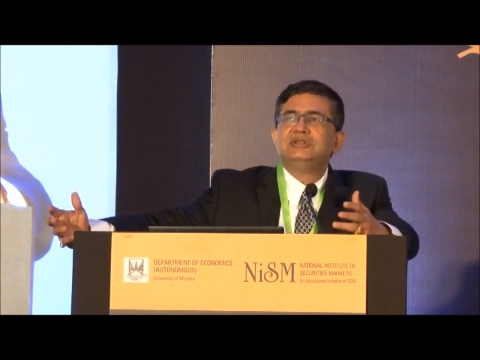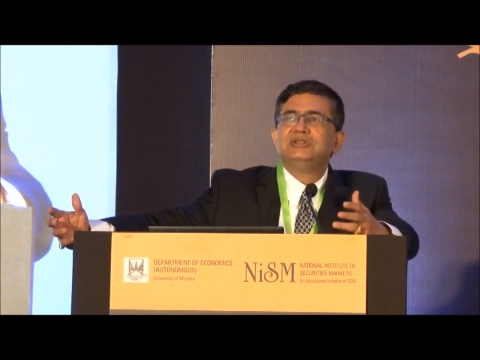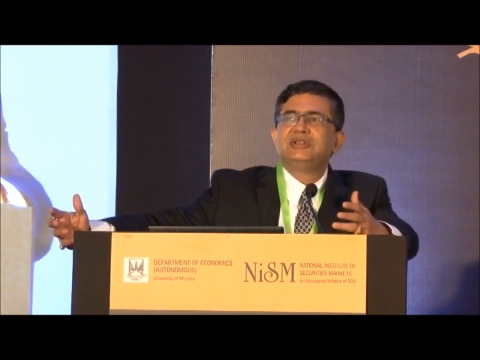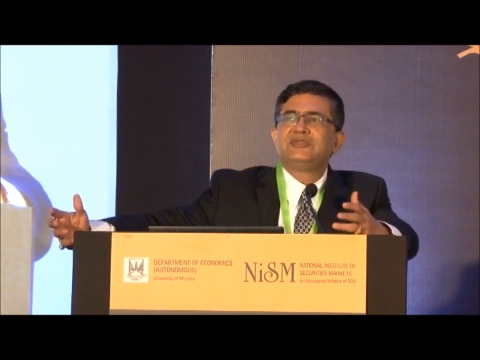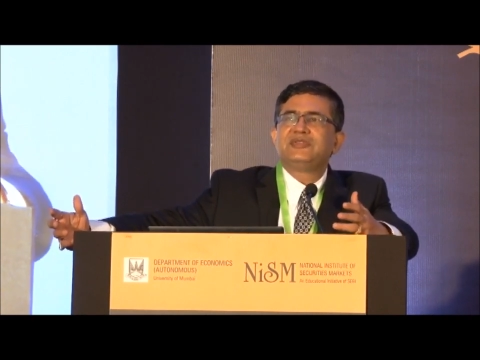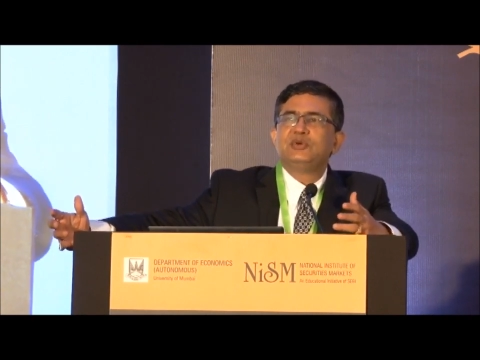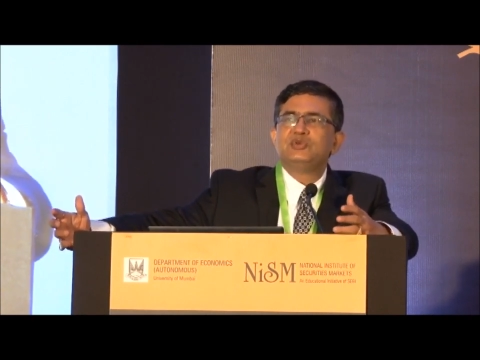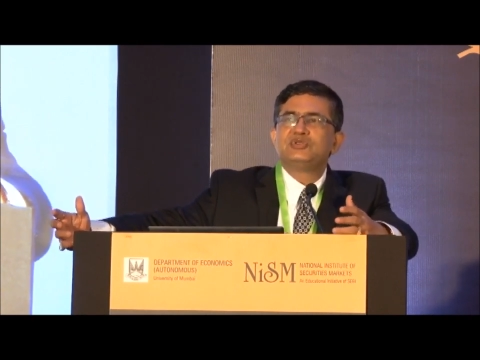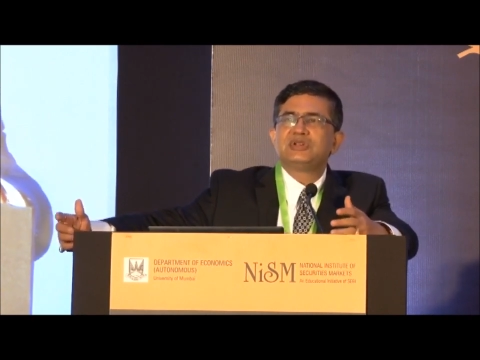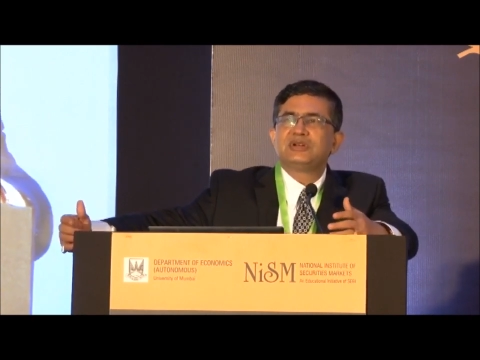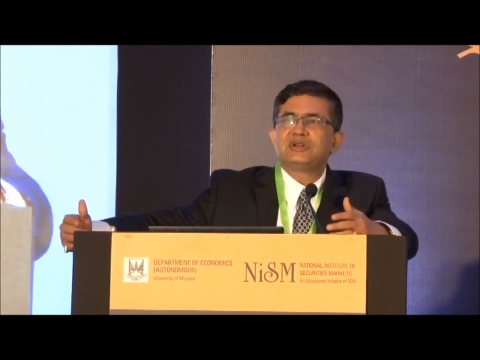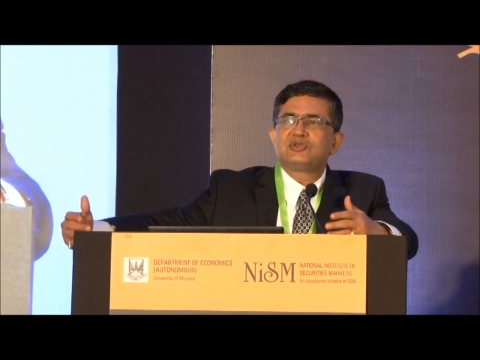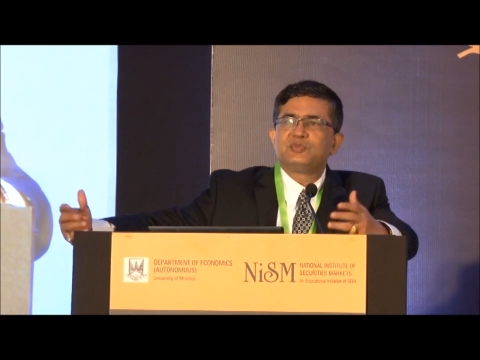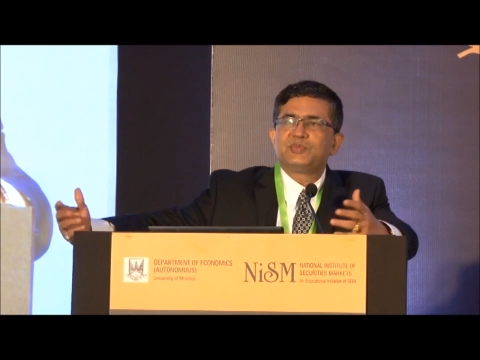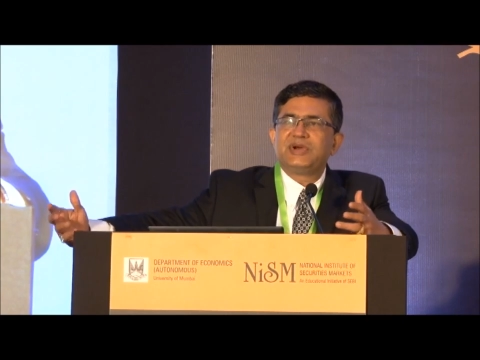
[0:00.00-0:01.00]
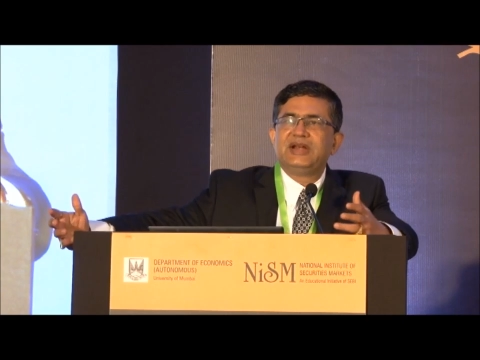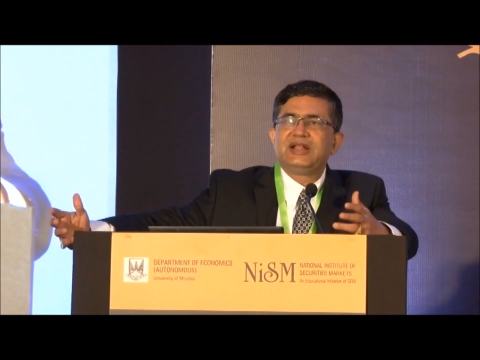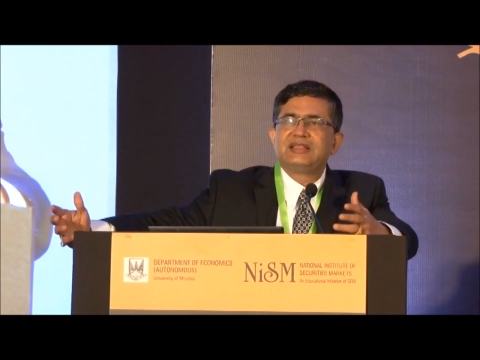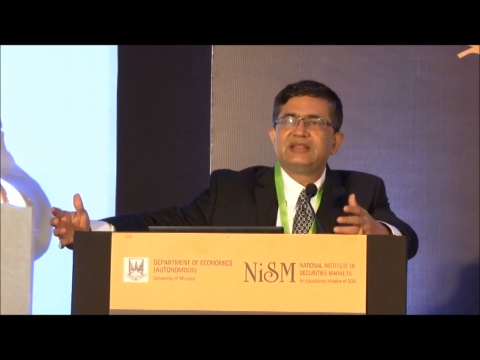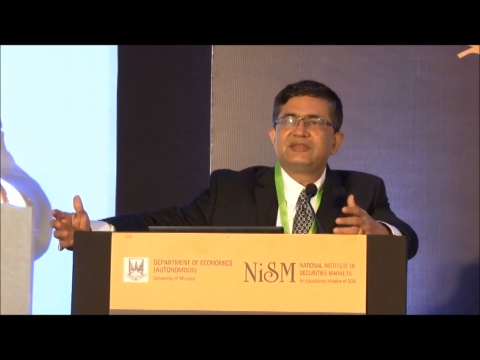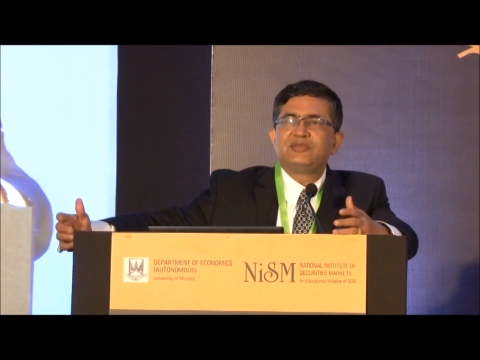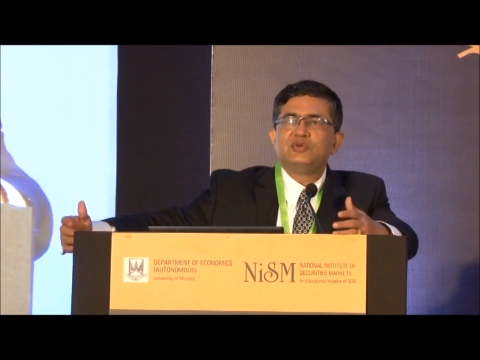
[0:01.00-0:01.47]
the future, to
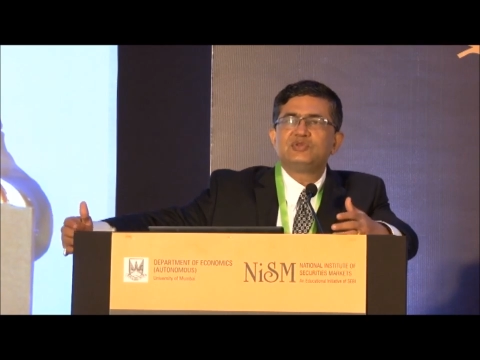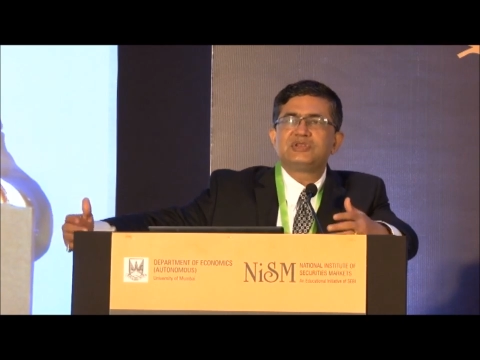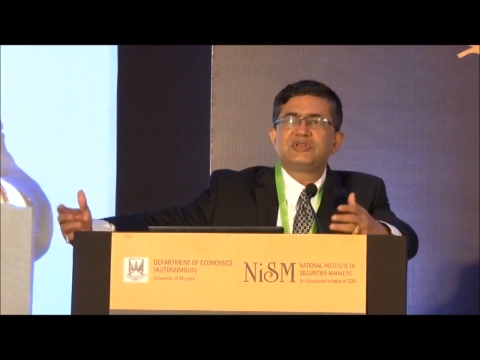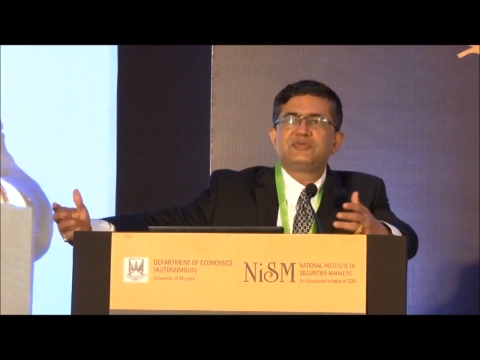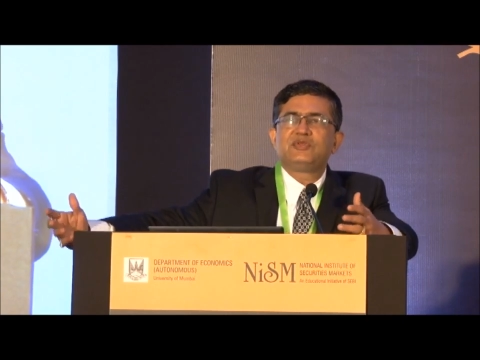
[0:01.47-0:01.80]
predict the future.